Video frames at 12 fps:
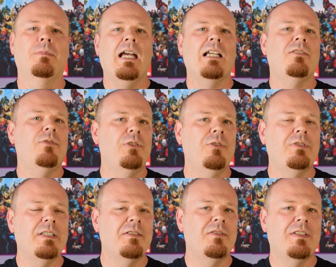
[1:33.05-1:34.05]
As for
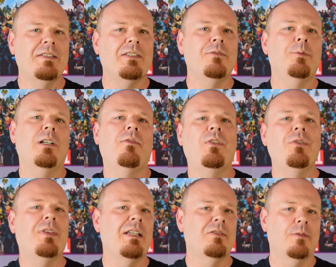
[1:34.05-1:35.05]
usage, this is where a few
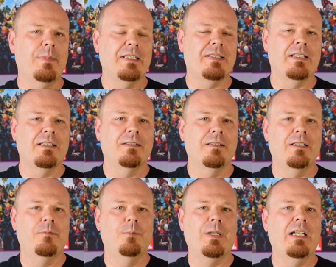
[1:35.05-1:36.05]
things are missing.
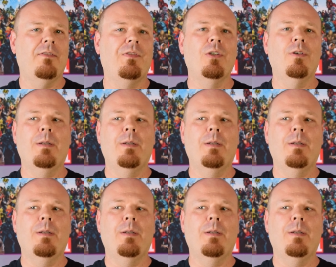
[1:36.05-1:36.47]
And by a few, I